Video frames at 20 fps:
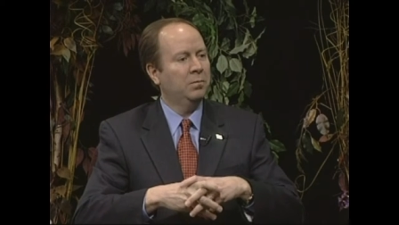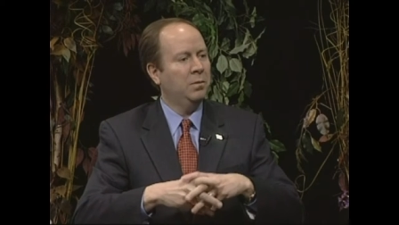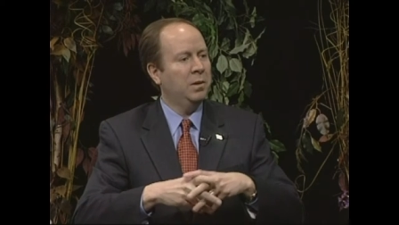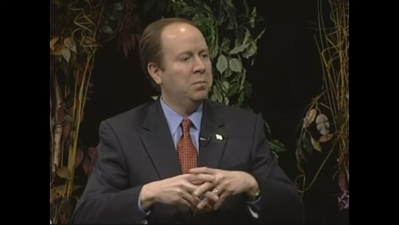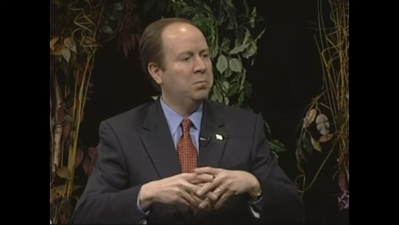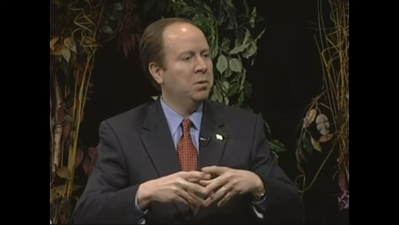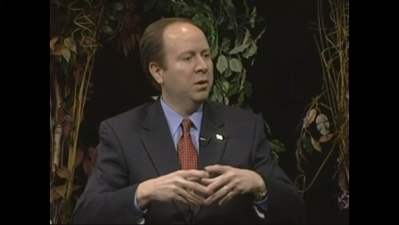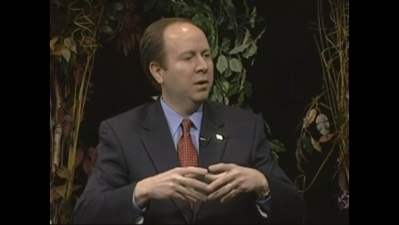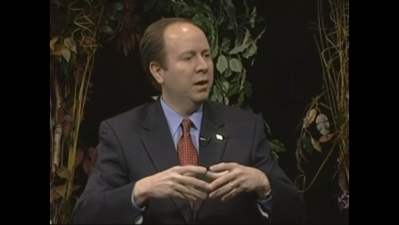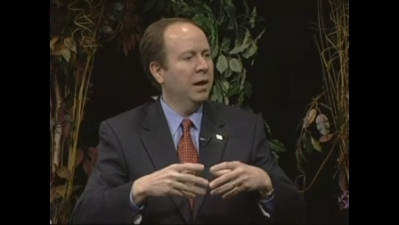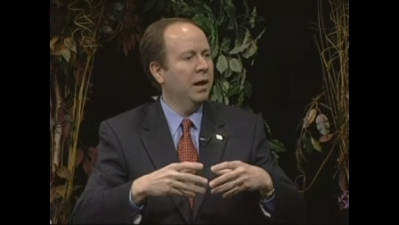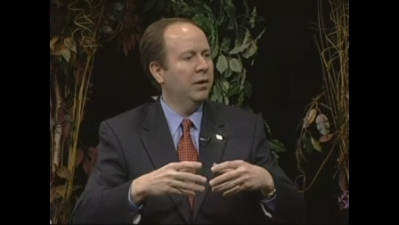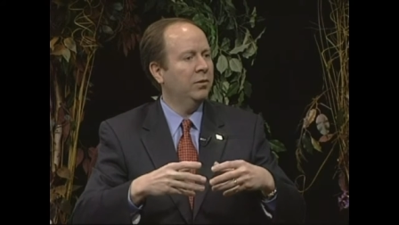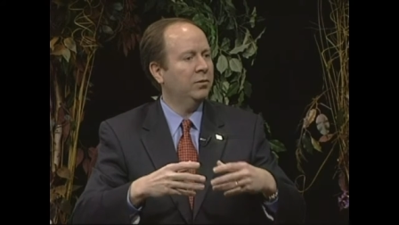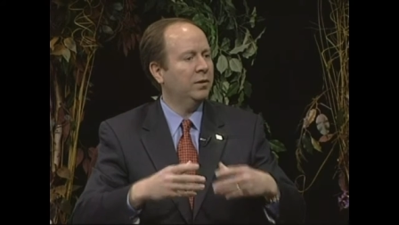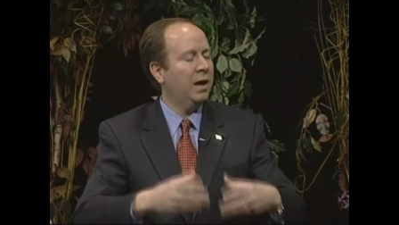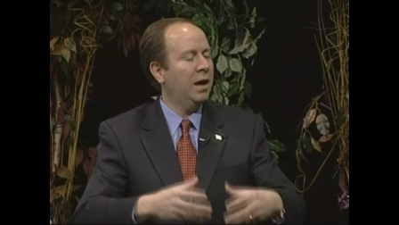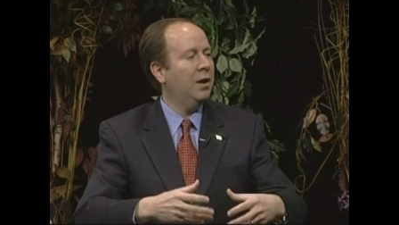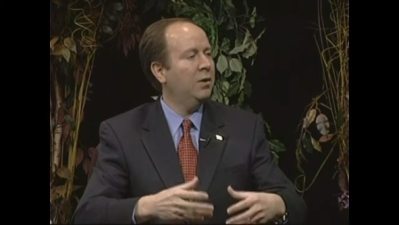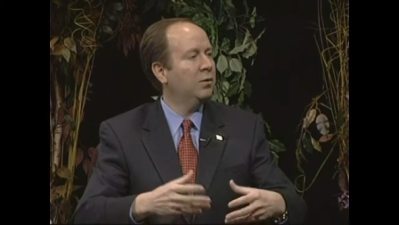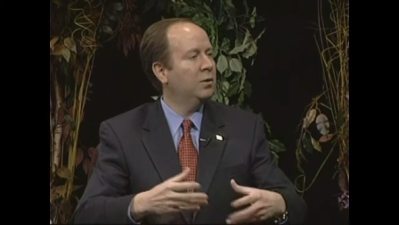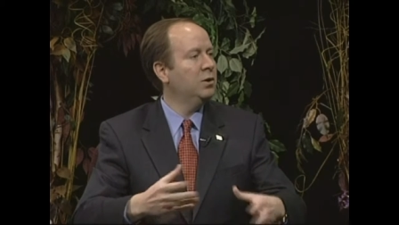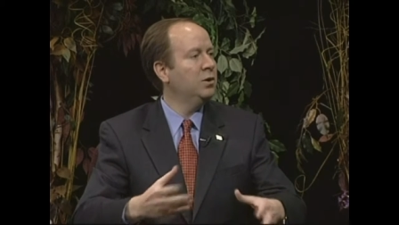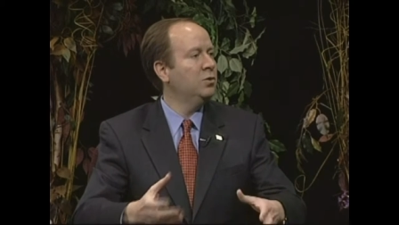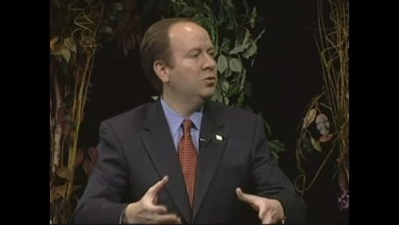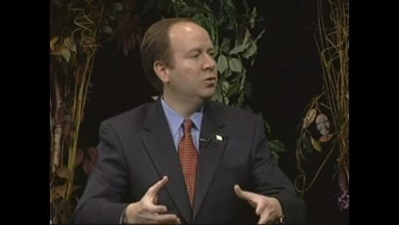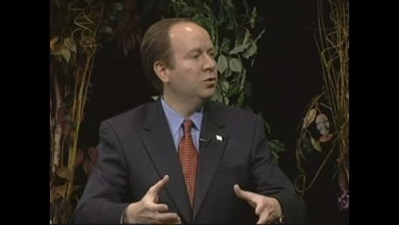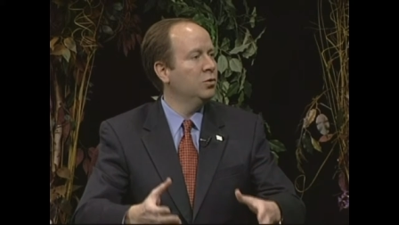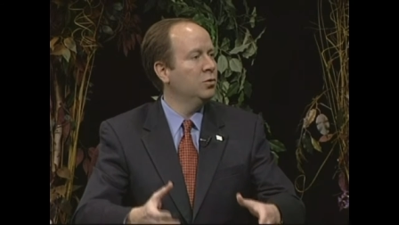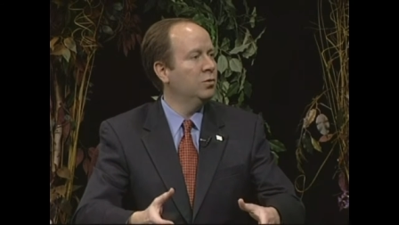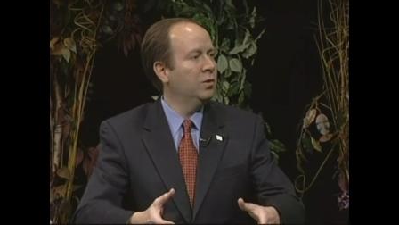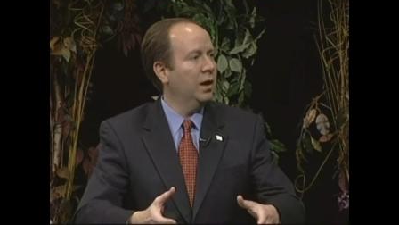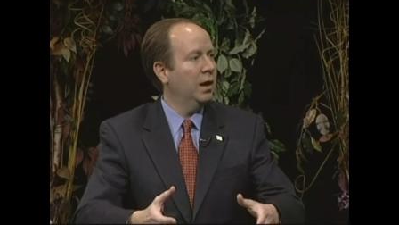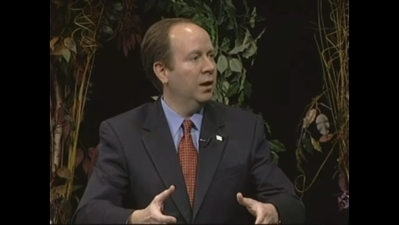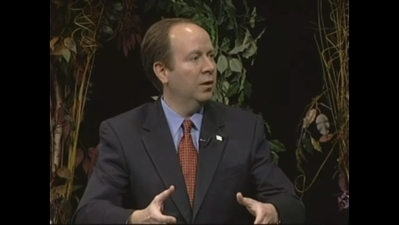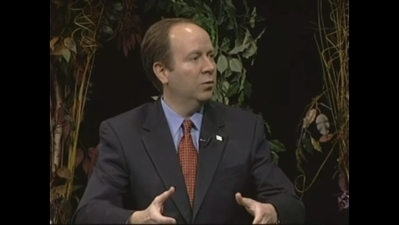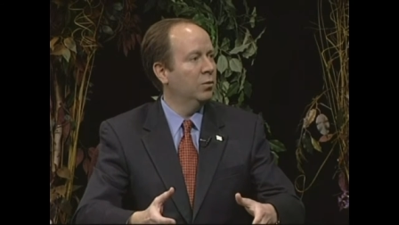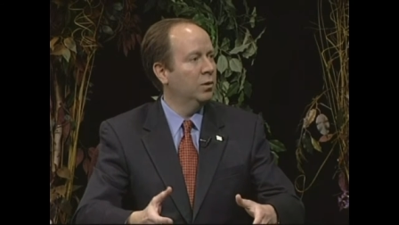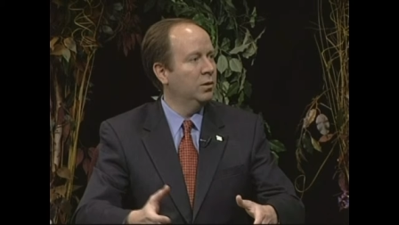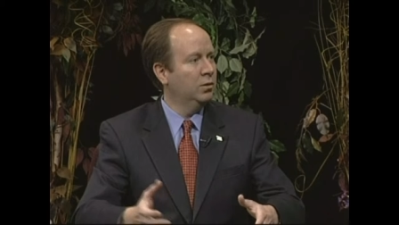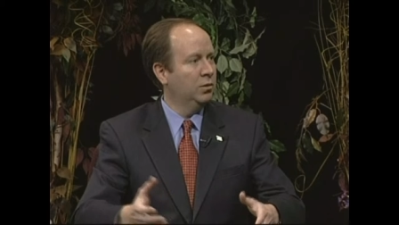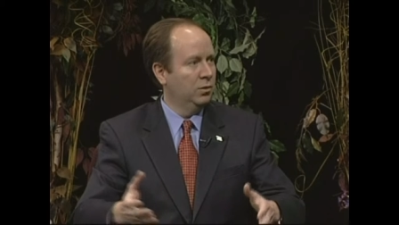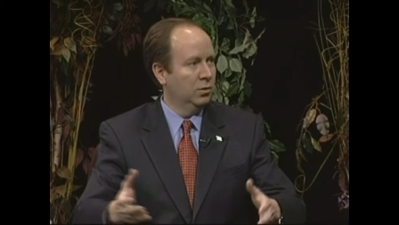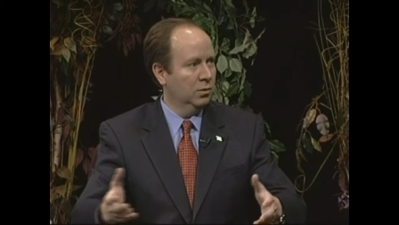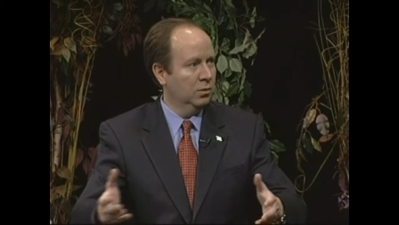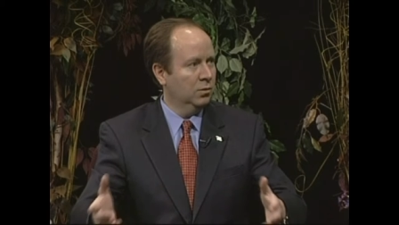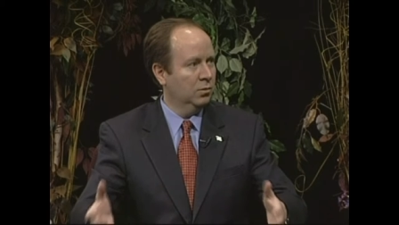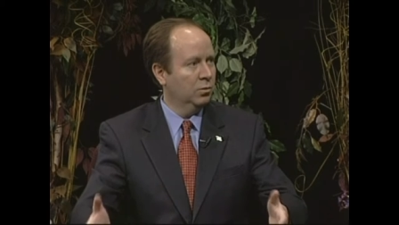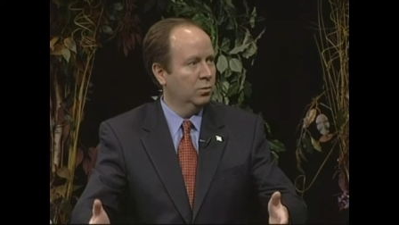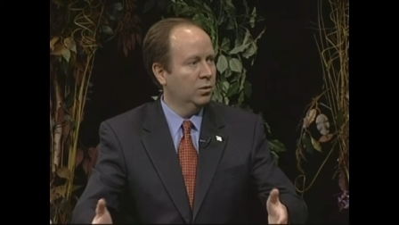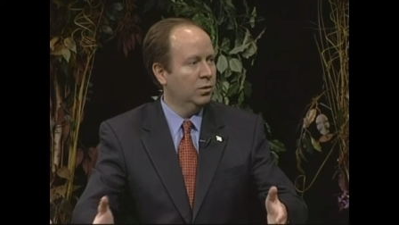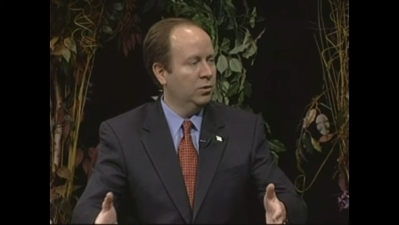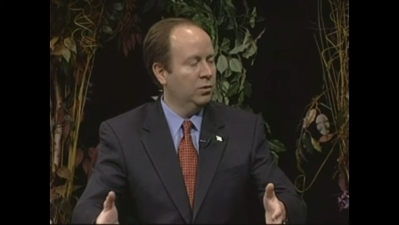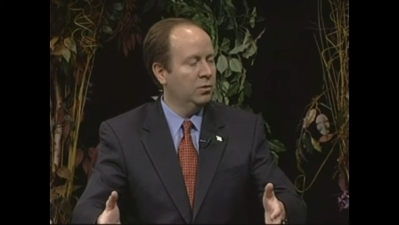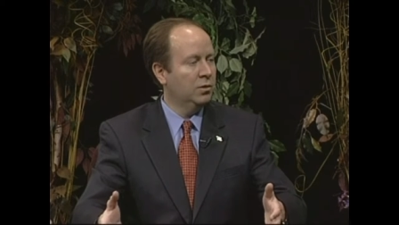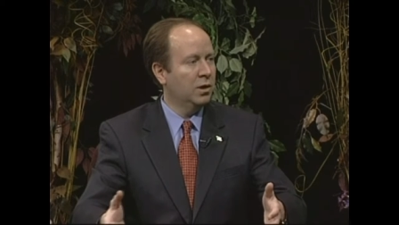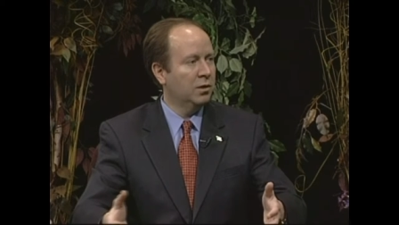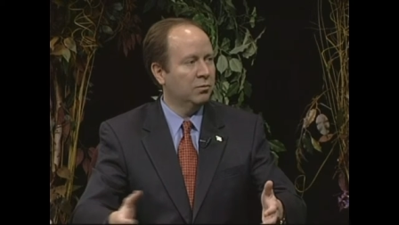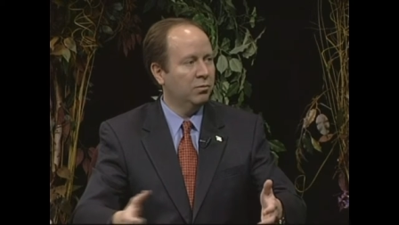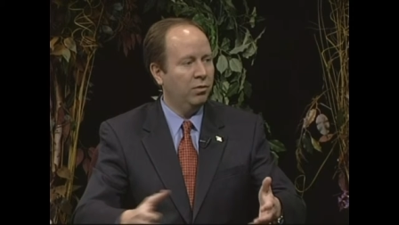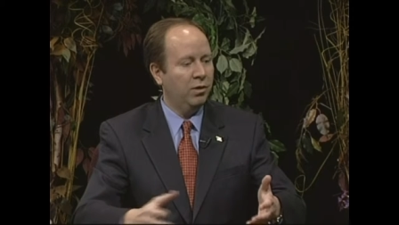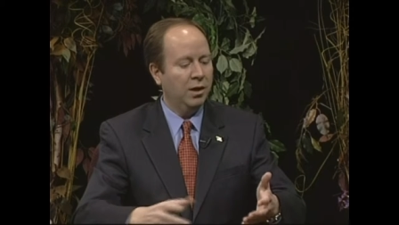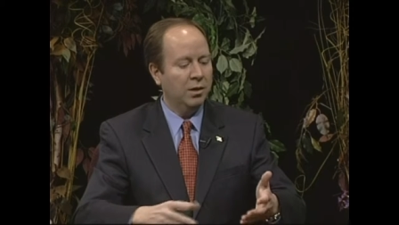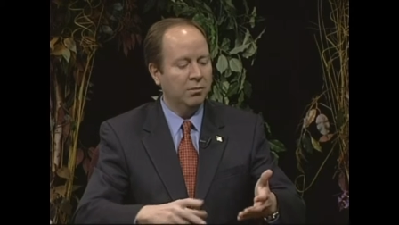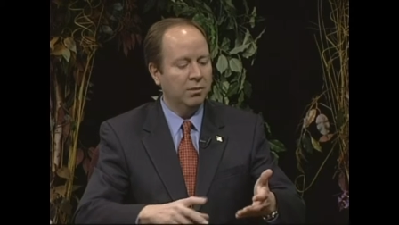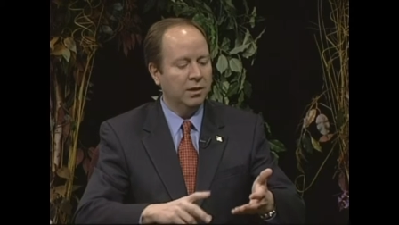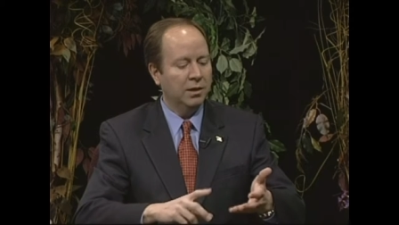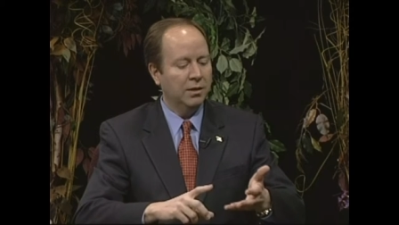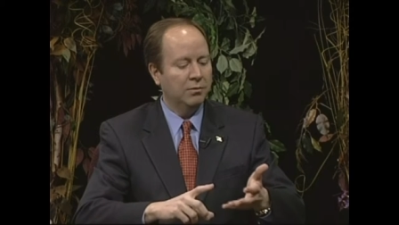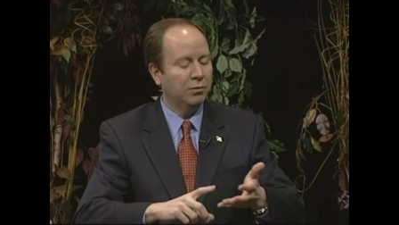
People ask, how can you do that with your, with your young family?